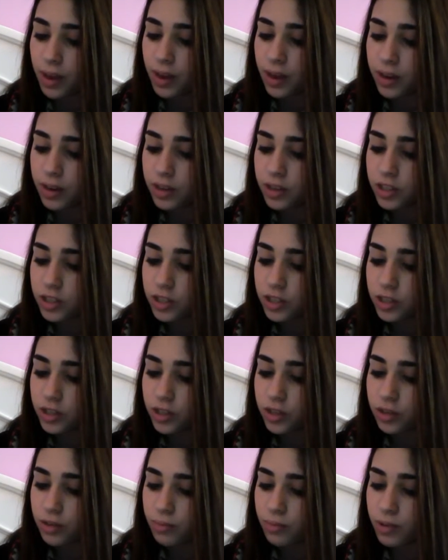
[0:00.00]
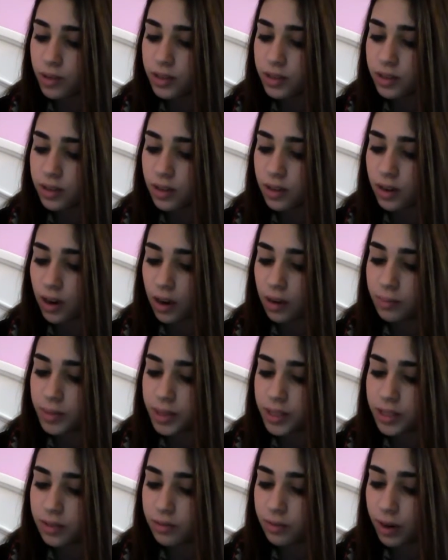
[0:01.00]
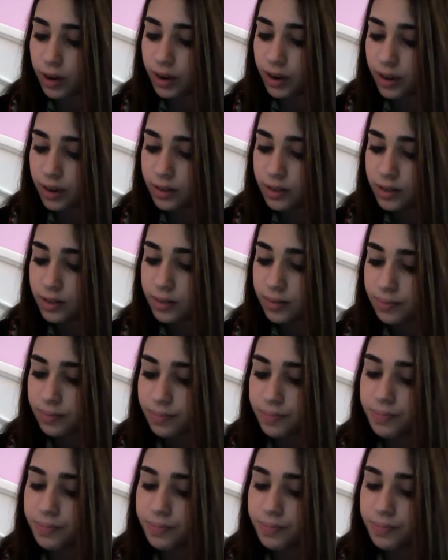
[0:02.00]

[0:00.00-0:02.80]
in addition to numerous anonymous writings.